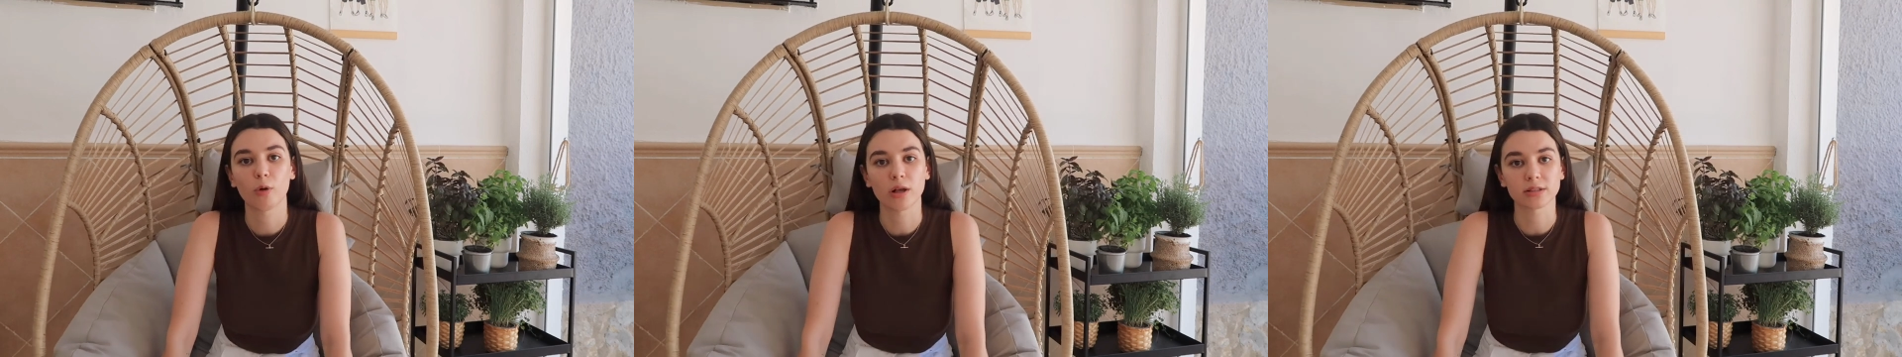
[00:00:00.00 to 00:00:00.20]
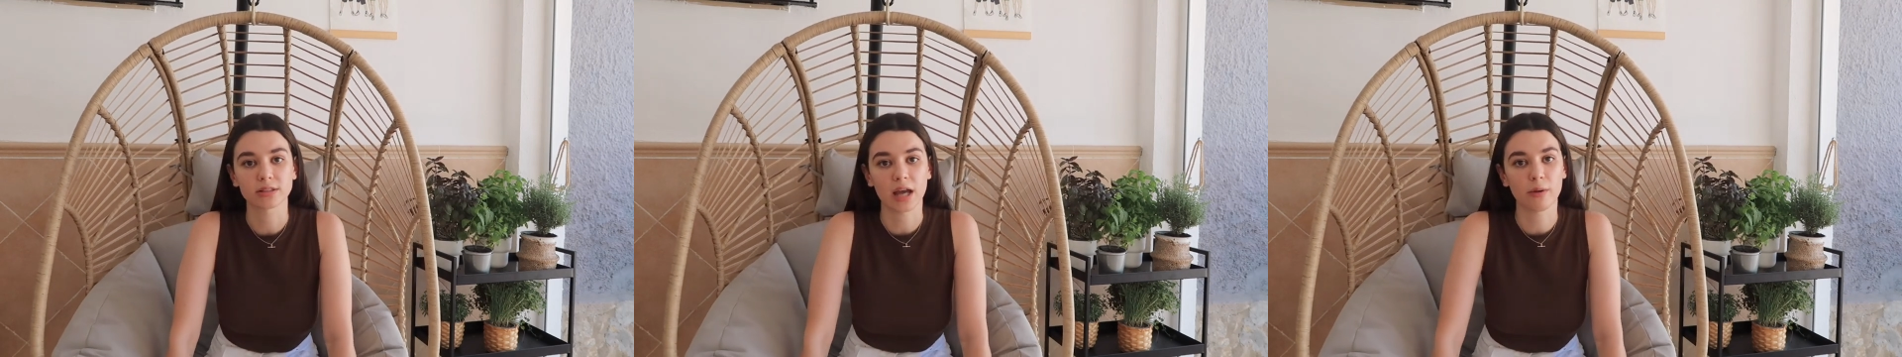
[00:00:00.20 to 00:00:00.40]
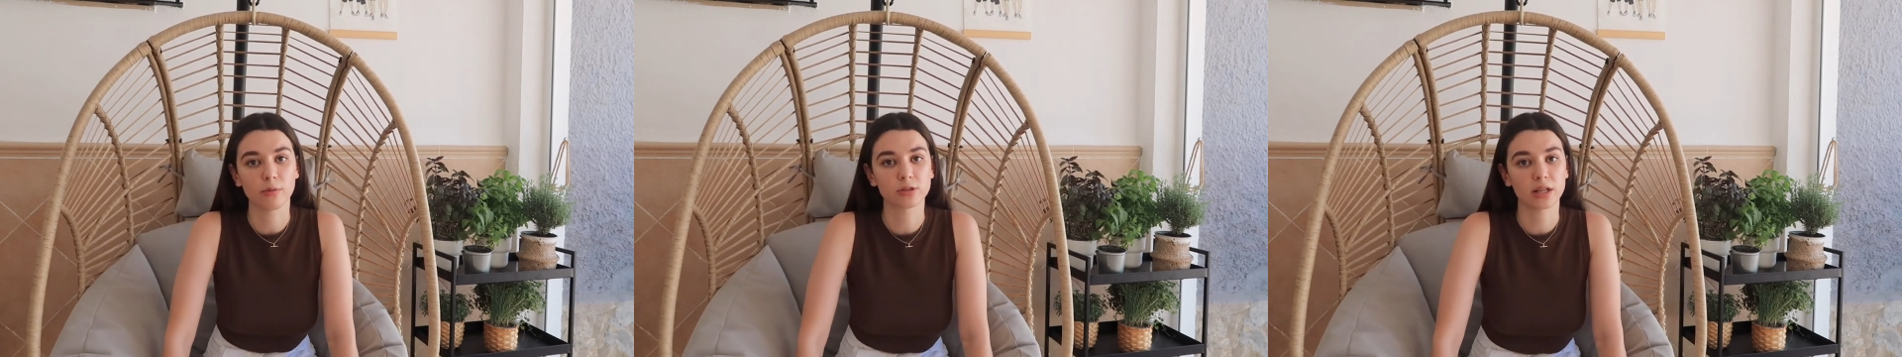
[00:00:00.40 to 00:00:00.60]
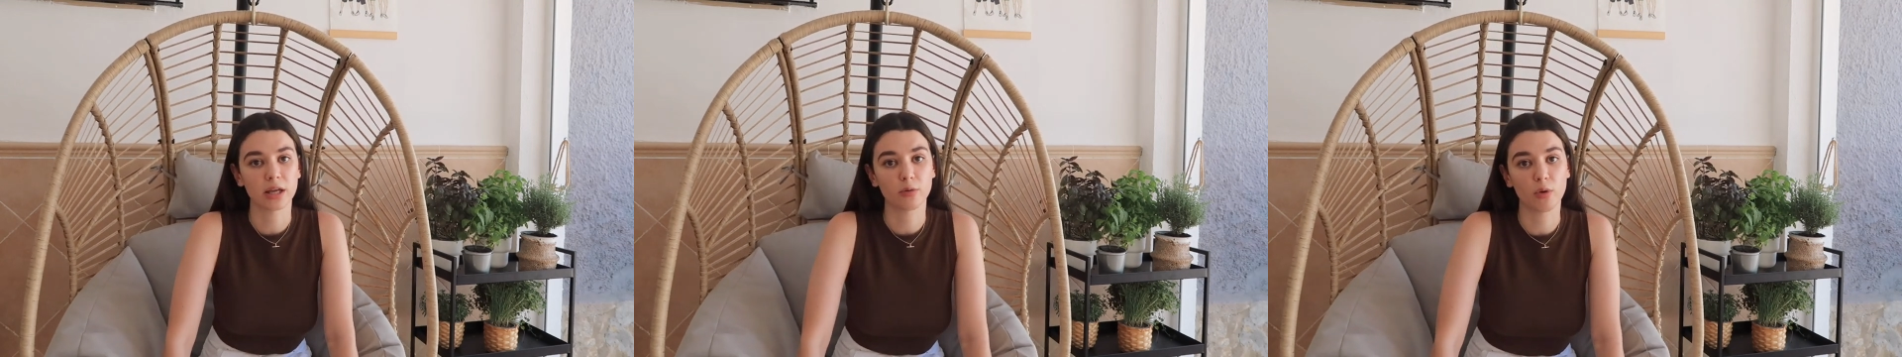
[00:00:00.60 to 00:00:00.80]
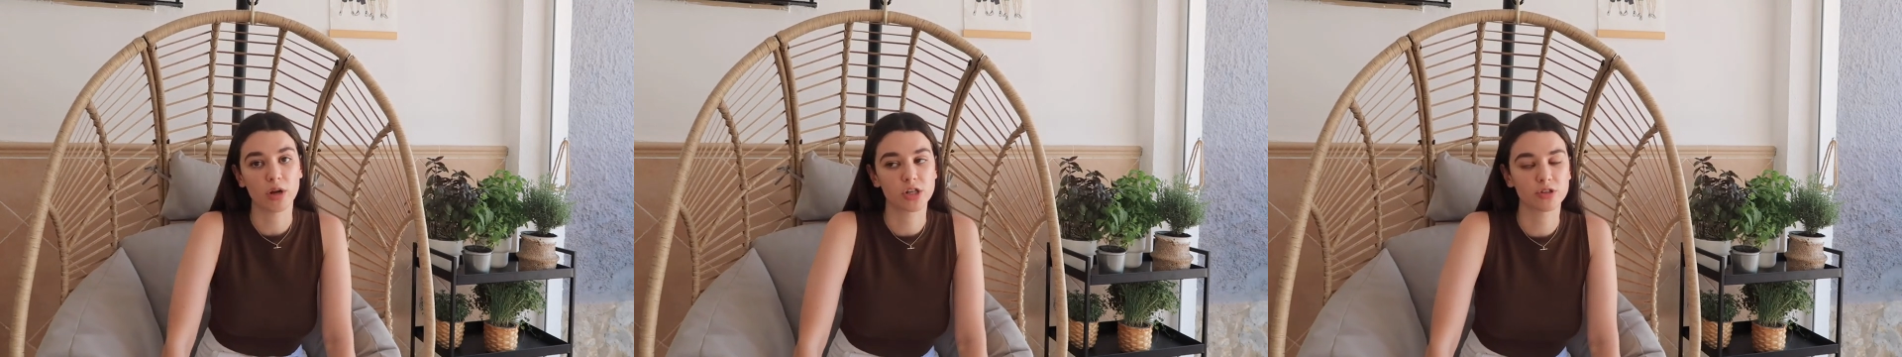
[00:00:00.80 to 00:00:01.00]
whilst I was
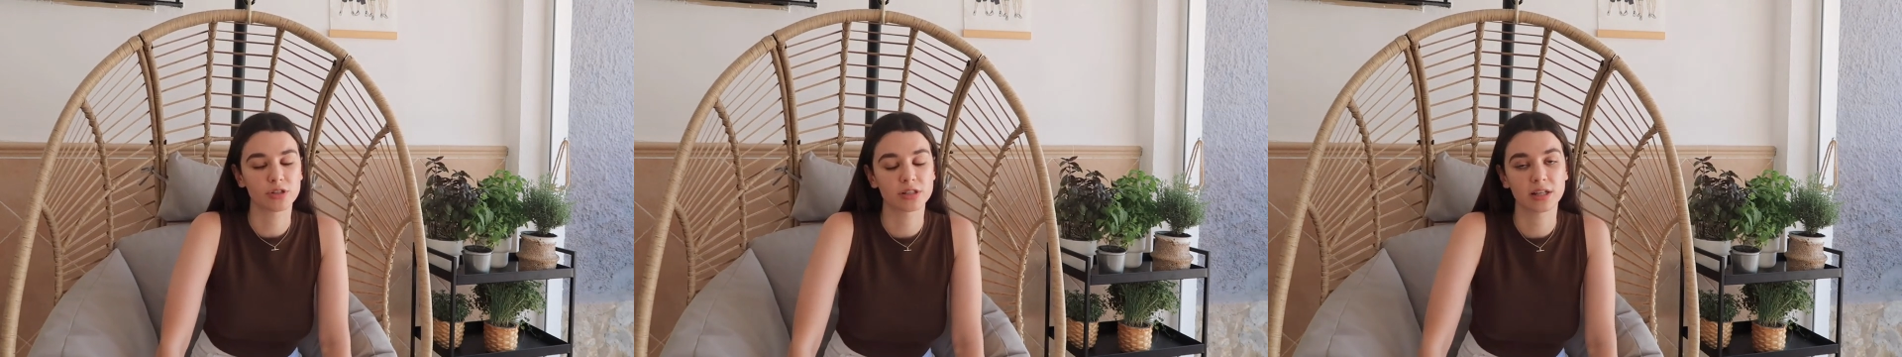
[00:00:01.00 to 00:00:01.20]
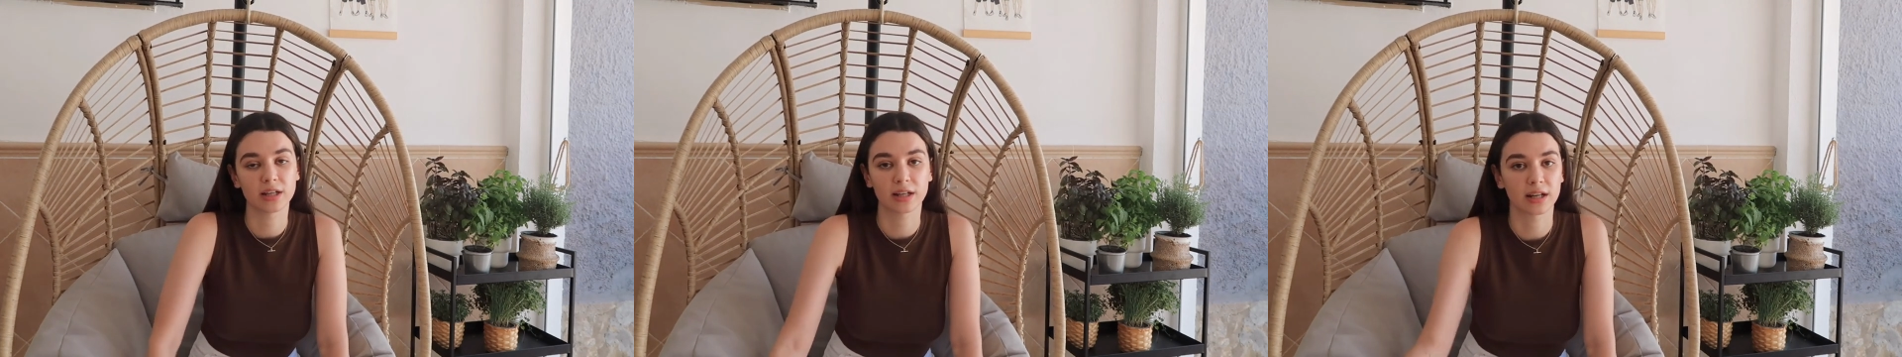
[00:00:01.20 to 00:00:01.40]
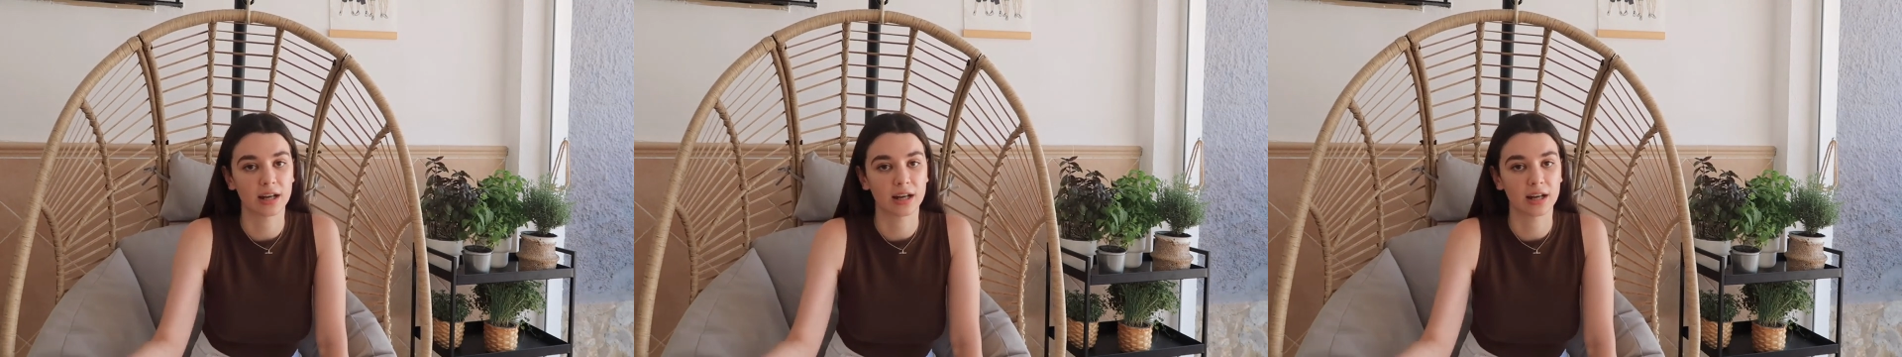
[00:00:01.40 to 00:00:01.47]
like waitressing,